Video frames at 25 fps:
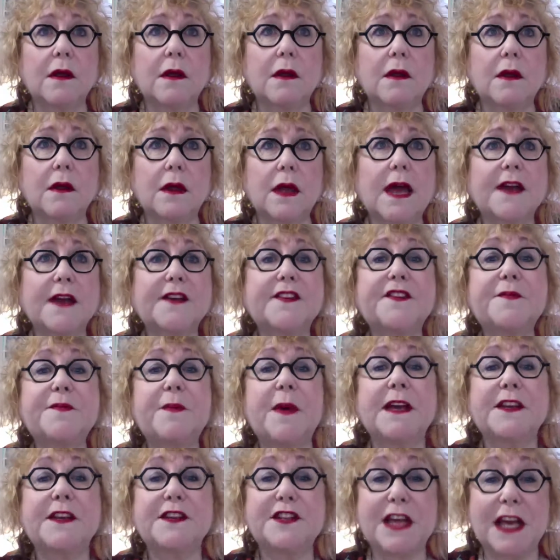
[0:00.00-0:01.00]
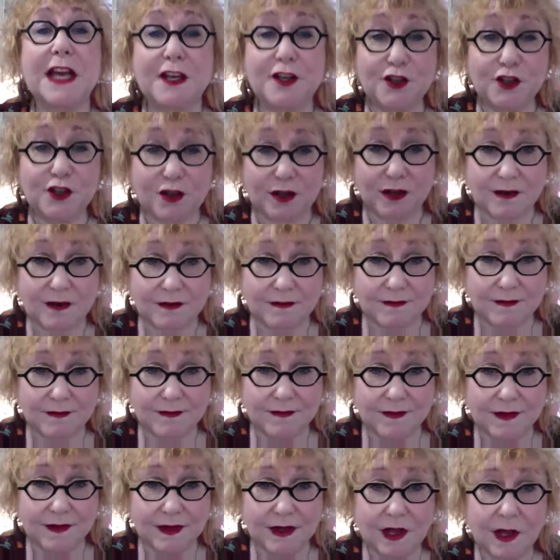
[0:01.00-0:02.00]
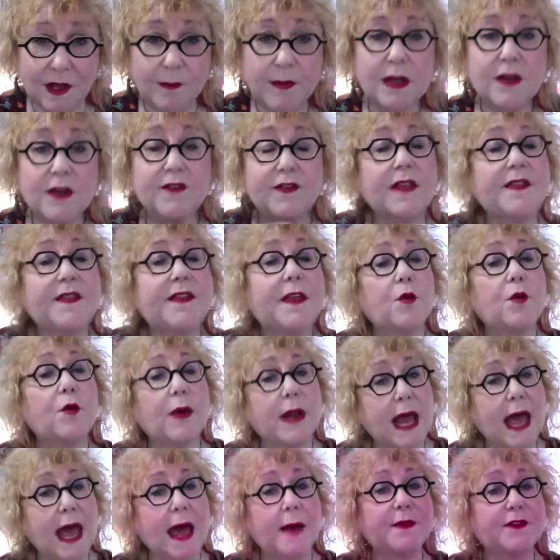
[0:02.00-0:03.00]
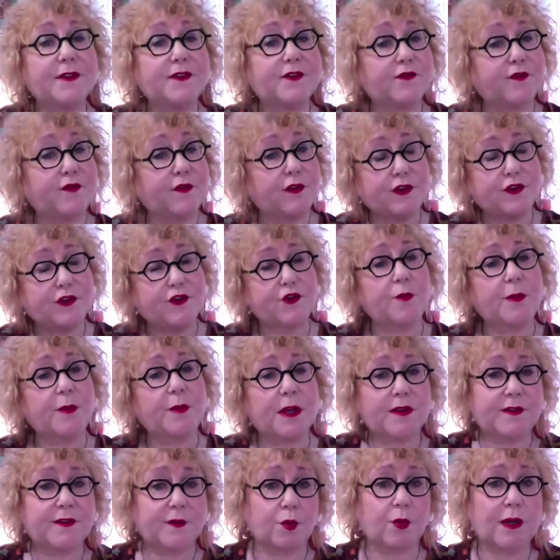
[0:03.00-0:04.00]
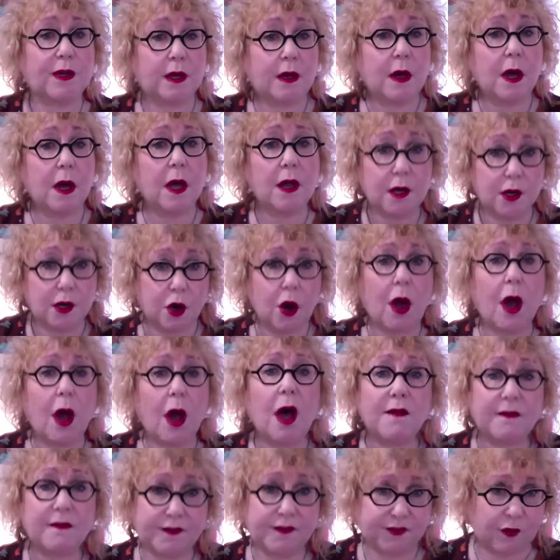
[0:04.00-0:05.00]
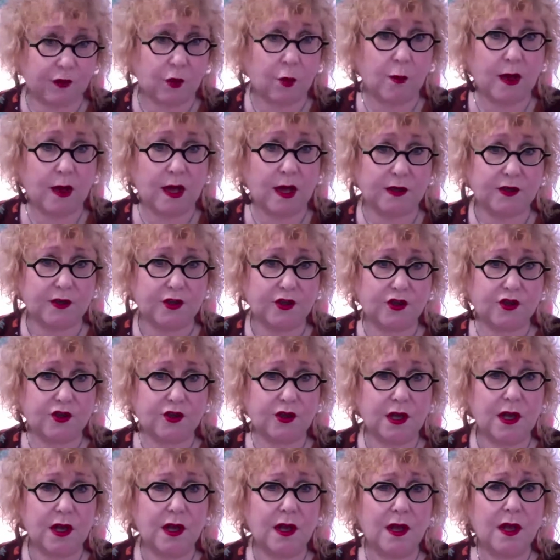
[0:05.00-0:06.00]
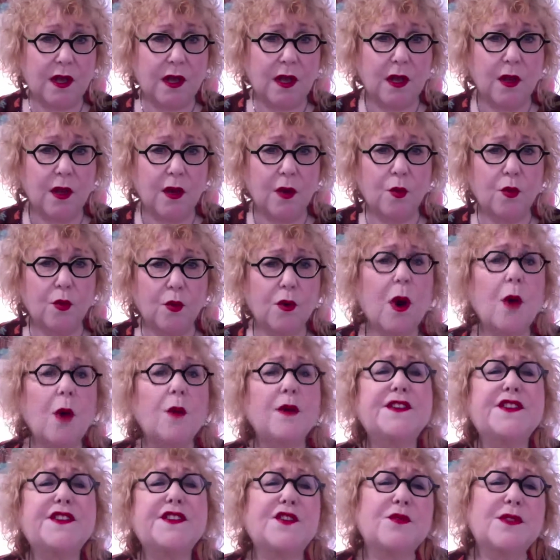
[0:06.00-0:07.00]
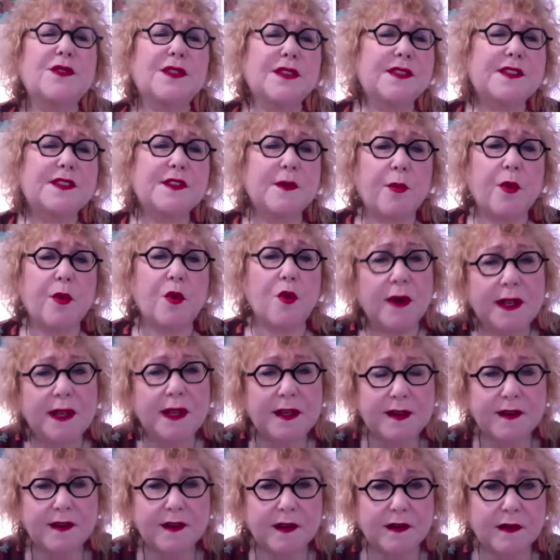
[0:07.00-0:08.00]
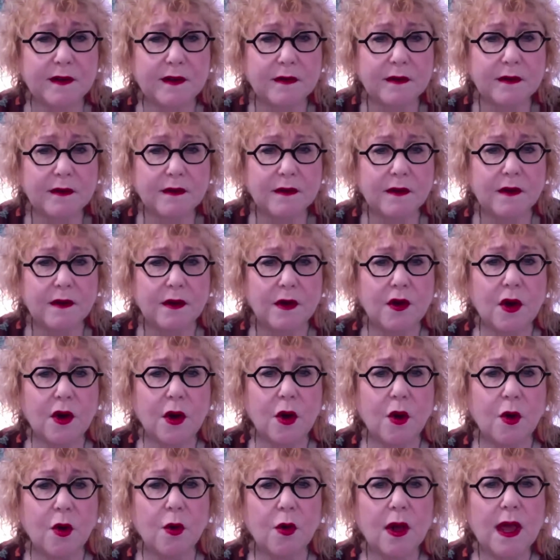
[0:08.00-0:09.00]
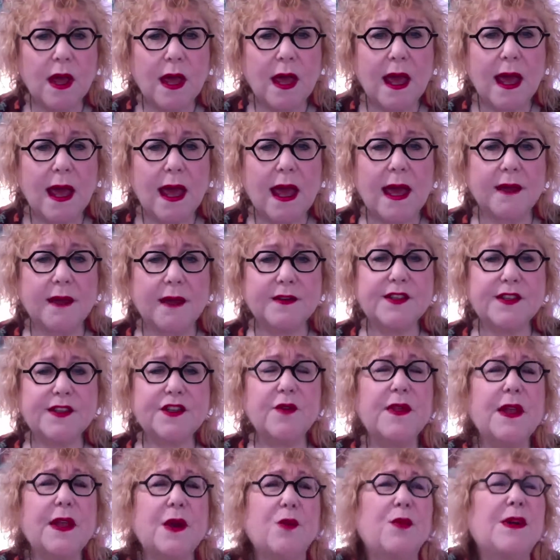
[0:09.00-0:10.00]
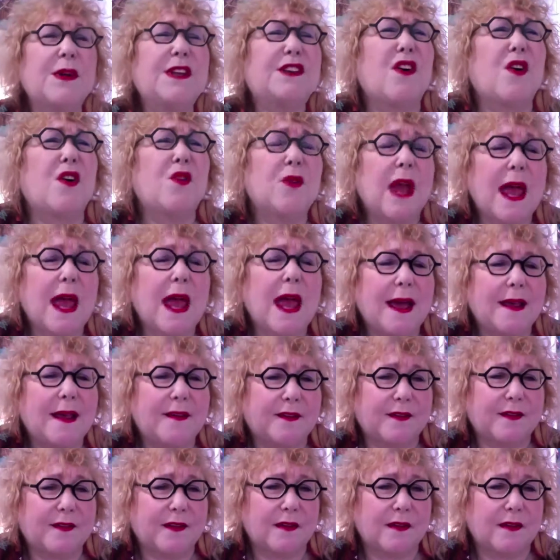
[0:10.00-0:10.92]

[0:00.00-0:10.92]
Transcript: expectation. Because I think what happens for the 2, because we cut it off so much, we're always so disappointed, and so then we don't ask,